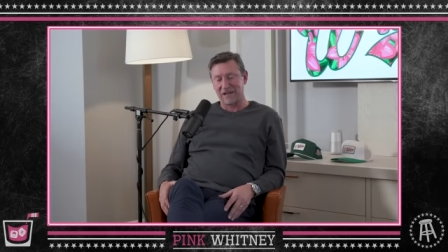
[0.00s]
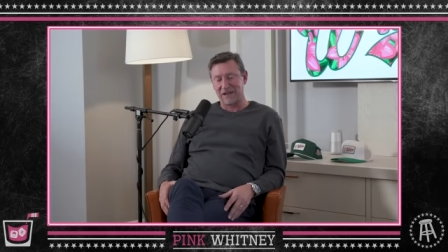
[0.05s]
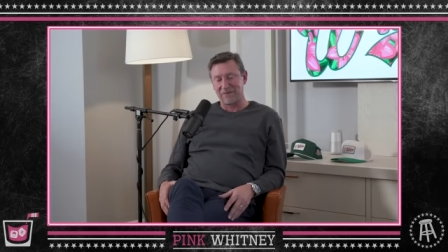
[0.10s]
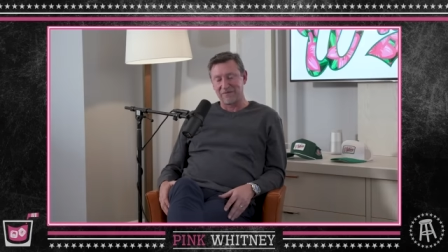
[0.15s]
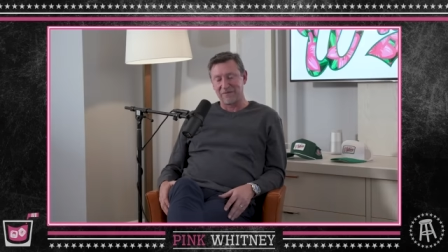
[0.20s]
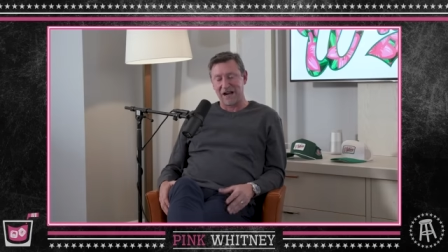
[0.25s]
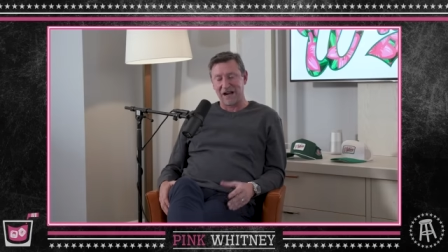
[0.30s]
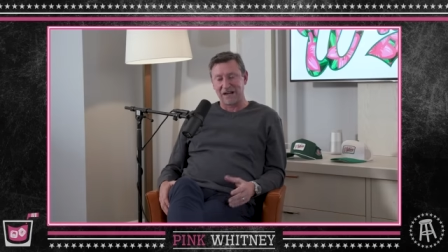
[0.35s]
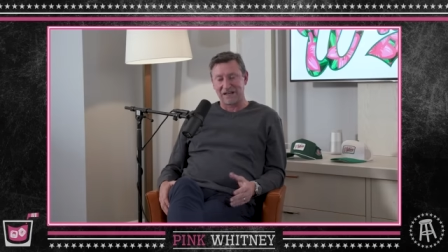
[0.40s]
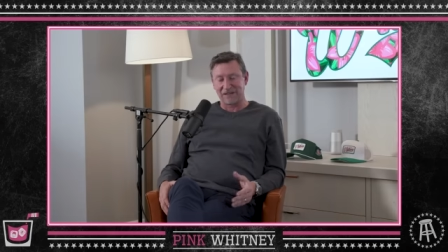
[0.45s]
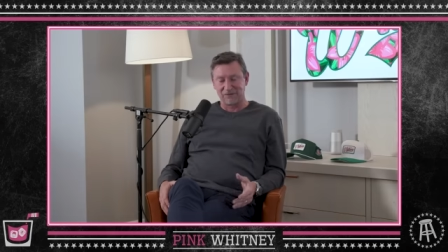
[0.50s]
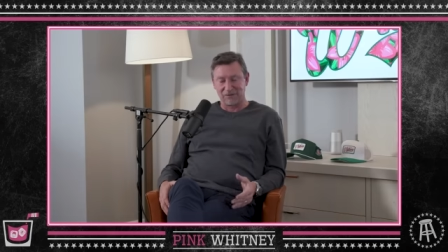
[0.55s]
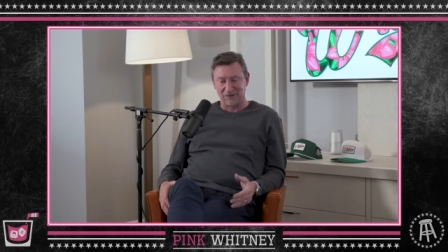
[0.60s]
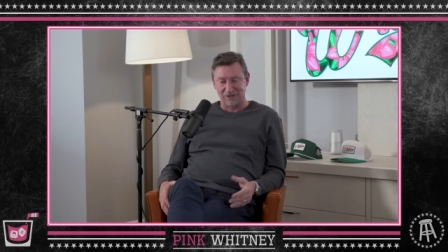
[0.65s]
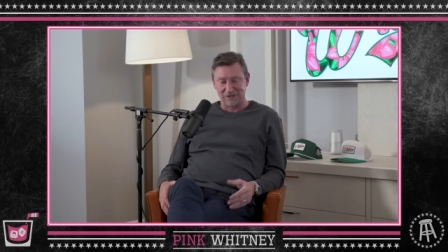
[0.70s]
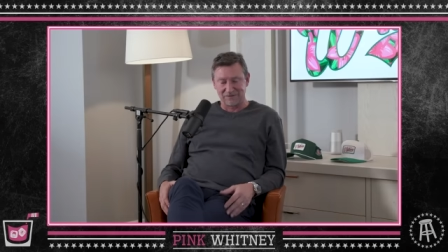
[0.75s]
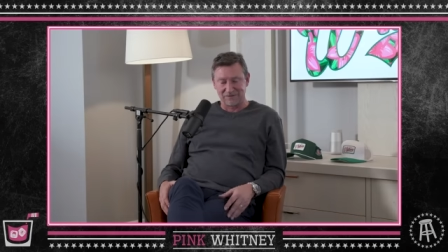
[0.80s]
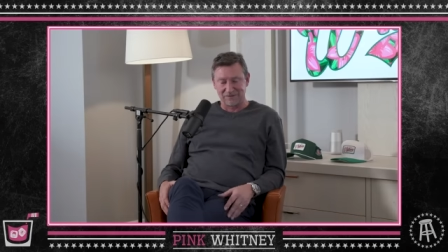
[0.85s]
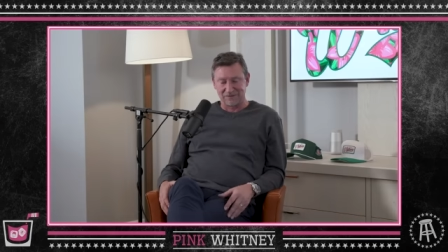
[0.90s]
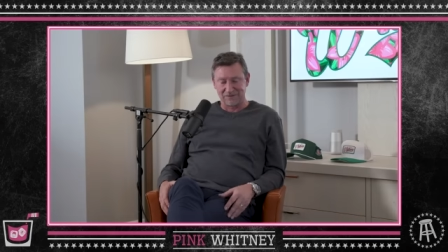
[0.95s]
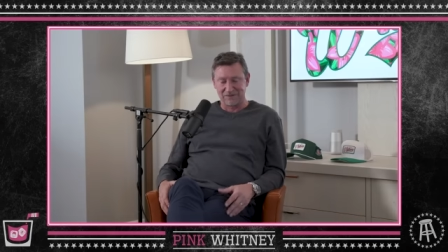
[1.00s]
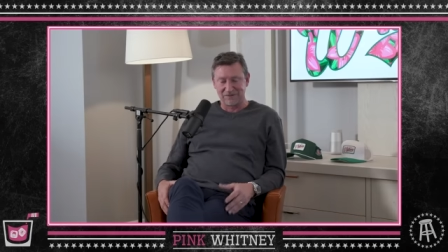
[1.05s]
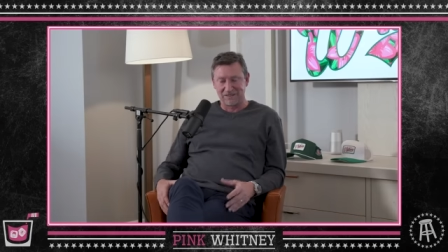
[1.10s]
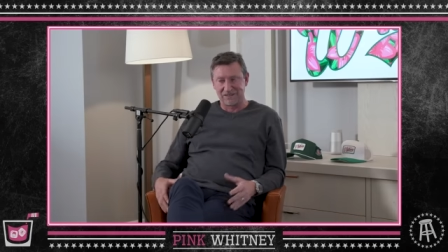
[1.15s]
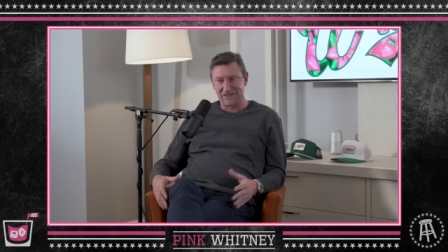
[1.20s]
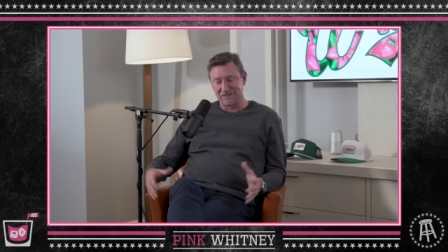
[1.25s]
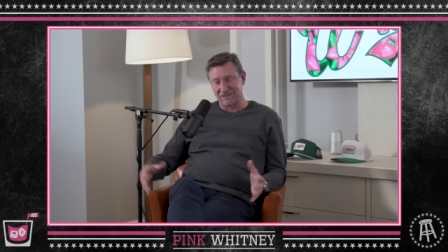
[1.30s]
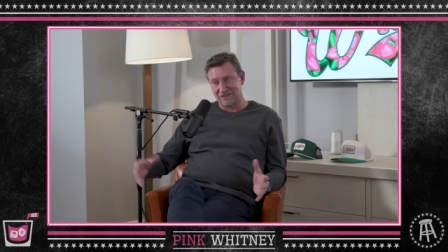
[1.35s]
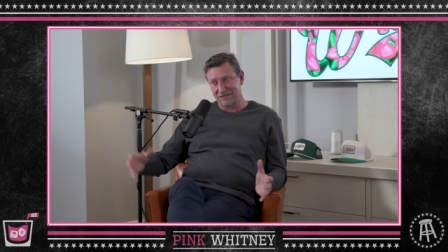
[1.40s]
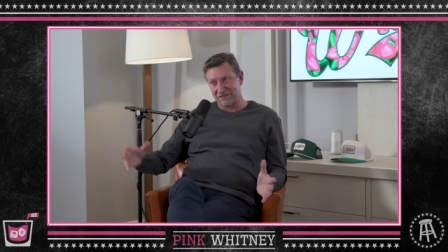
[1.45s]
Came back and won
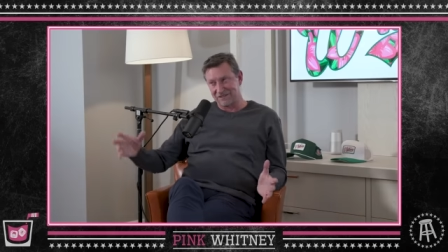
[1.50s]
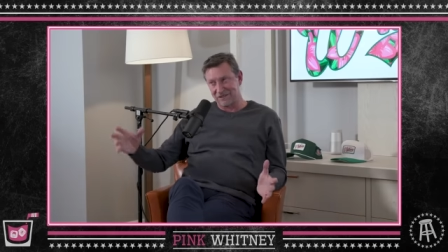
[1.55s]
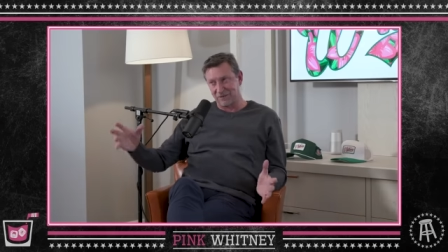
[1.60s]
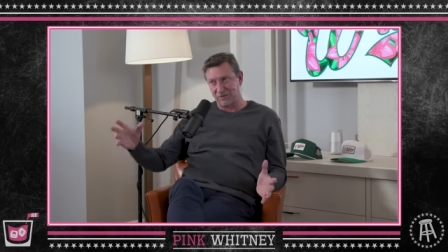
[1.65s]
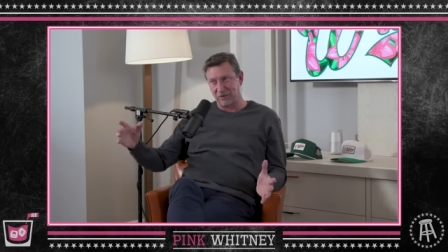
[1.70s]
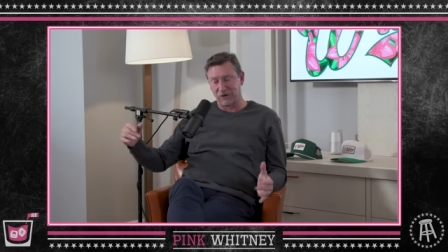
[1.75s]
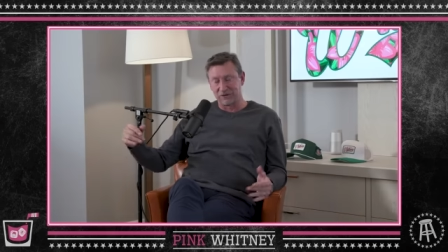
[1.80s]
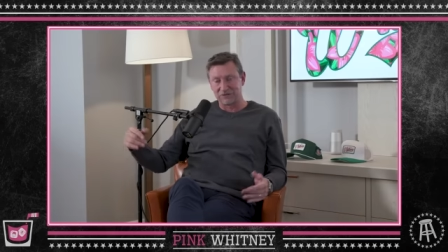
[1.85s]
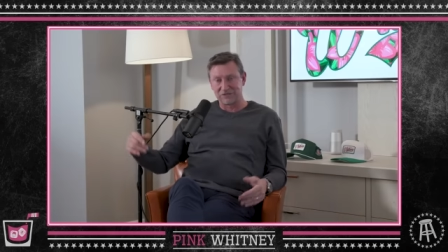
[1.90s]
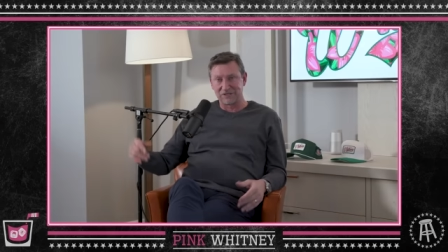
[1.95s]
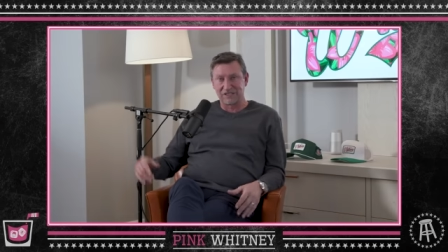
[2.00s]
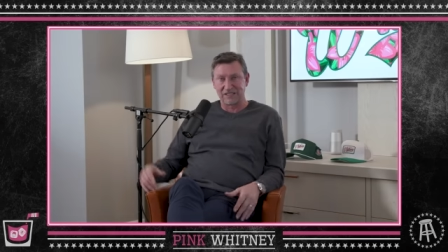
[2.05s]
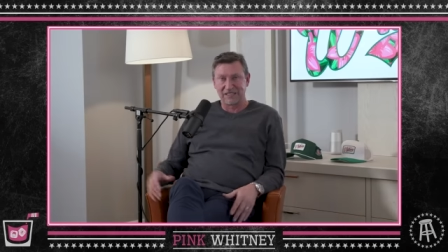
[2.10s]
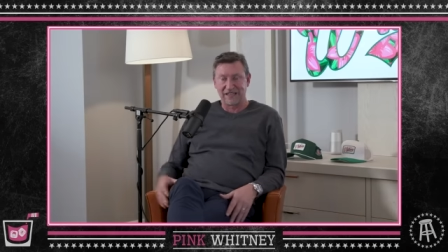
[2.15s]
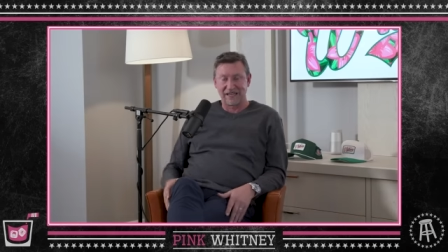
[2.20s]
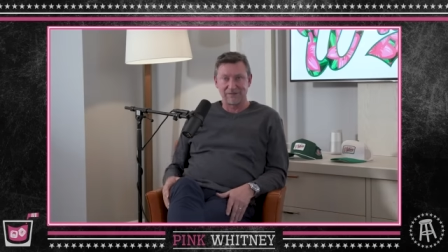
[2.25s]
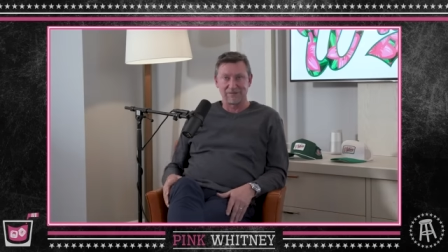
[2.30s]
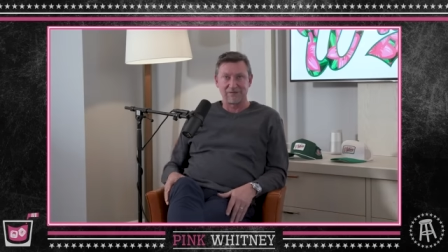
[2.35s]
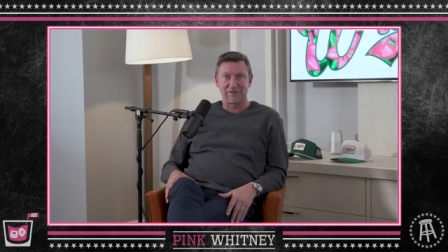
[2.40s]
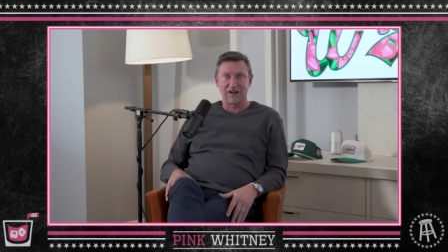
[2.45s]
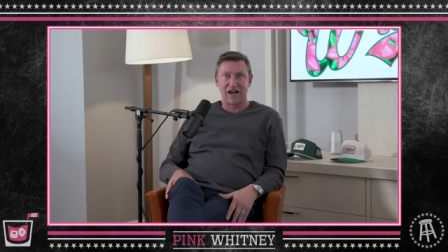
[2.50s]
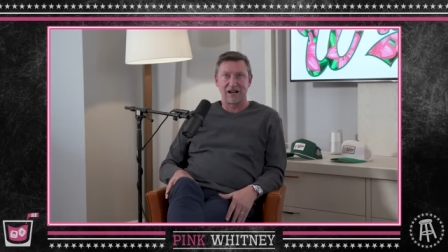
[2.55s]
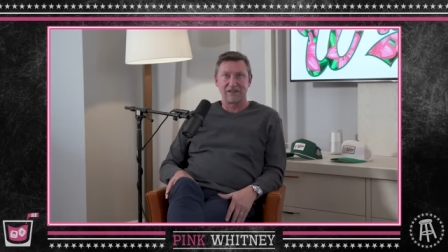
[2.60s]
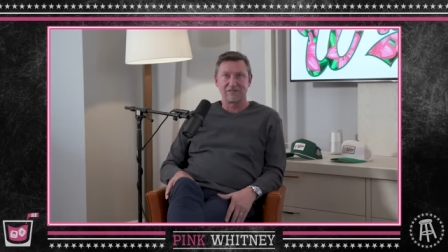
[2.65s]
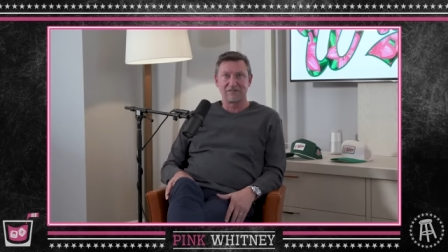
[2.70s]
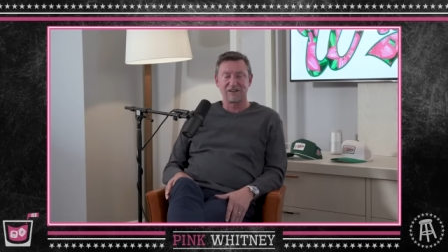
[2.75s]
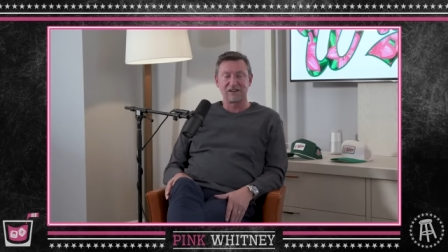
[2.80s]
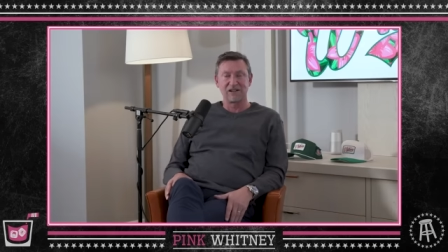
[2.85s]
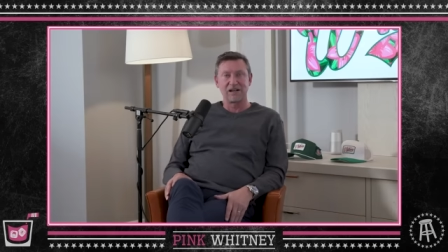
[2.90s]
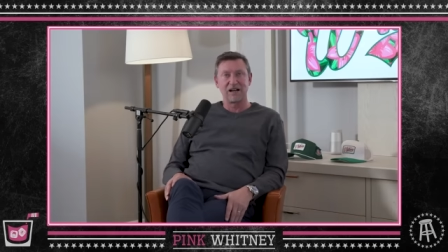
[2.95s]
supposedly Game
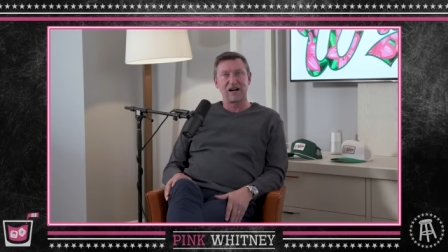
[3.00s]
5,